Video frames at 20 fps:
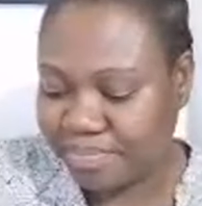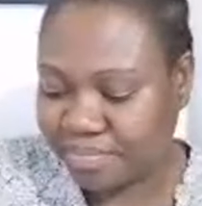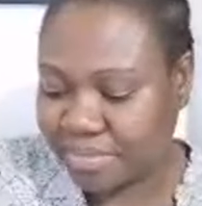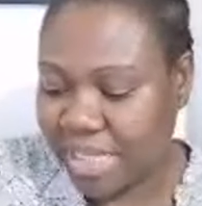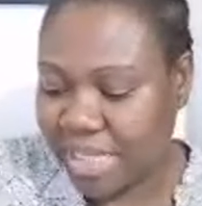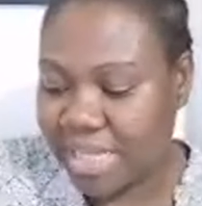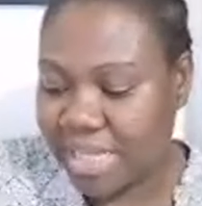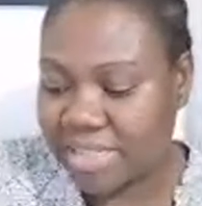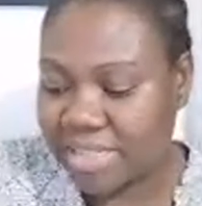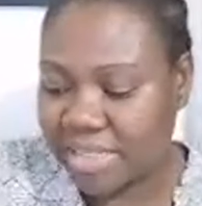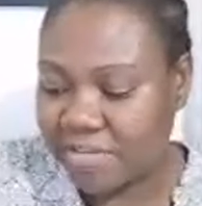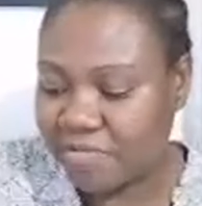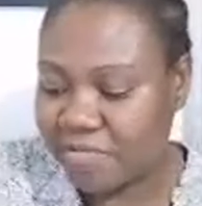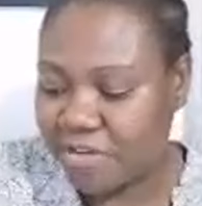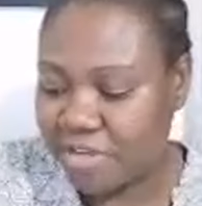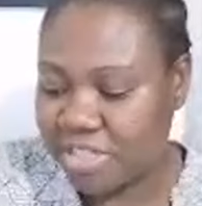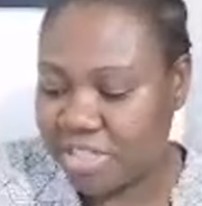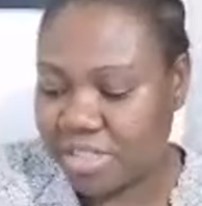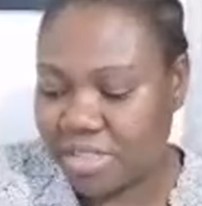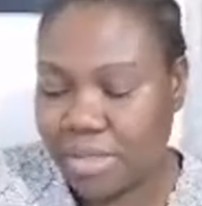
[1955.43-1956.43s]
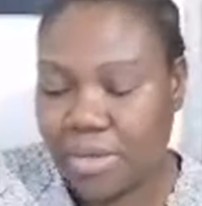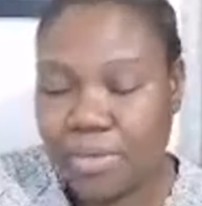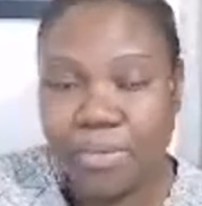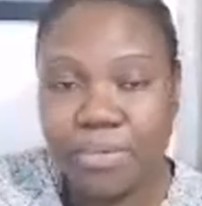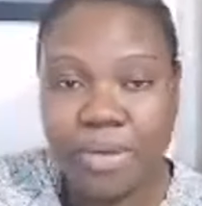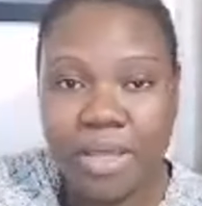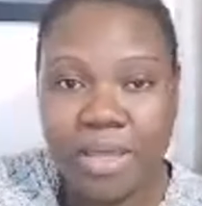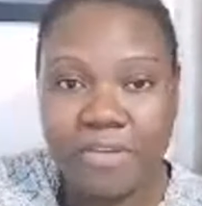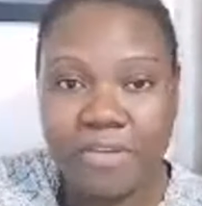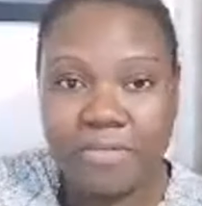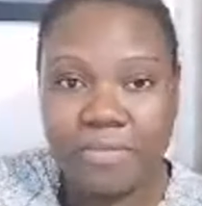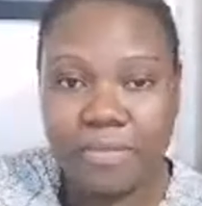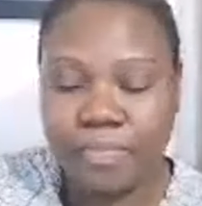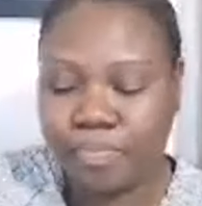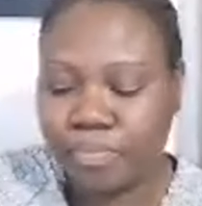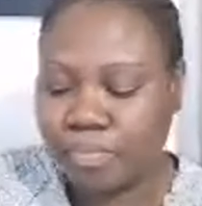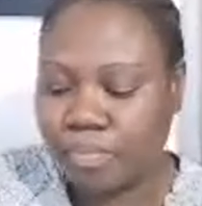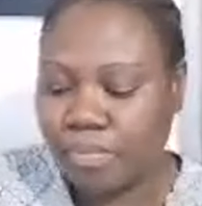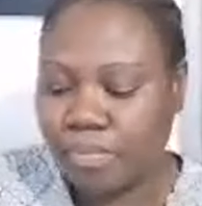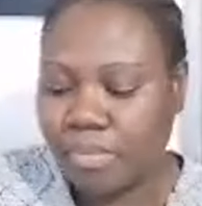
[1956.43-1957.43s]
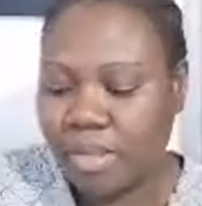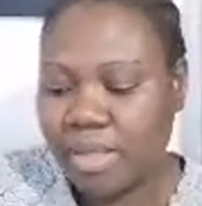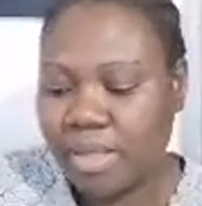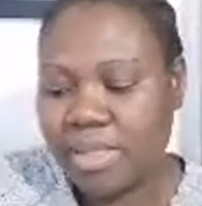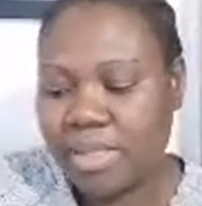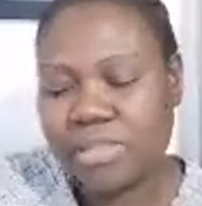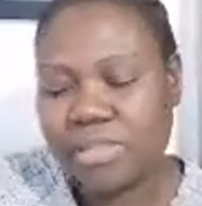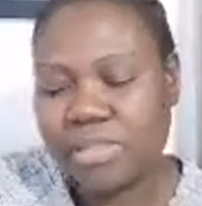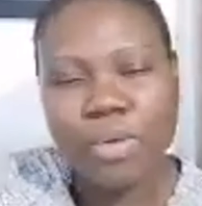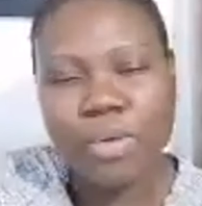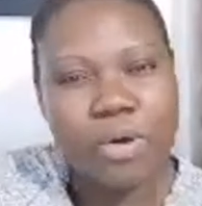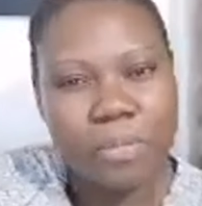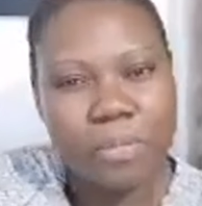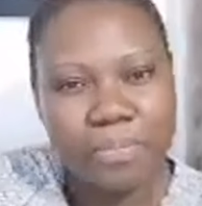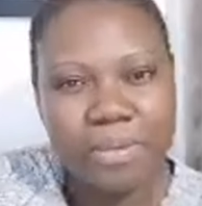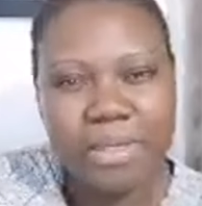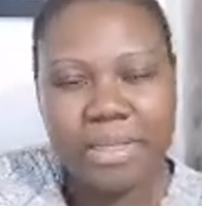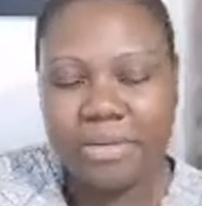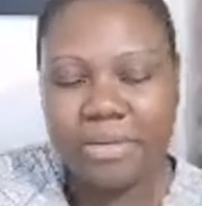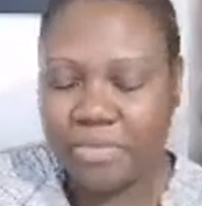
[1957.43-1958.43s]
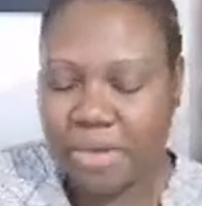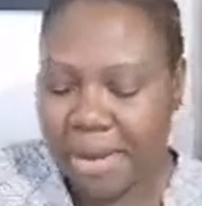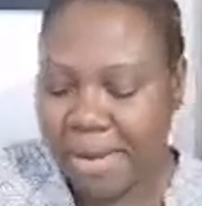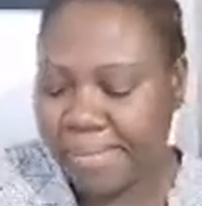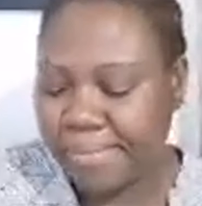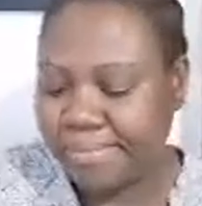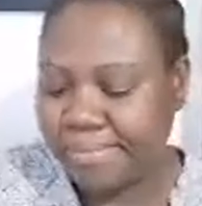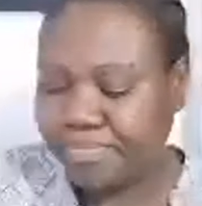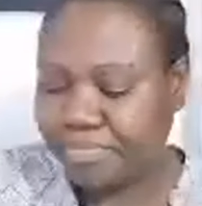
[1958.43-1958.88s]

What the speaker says: asking for his well-being, right?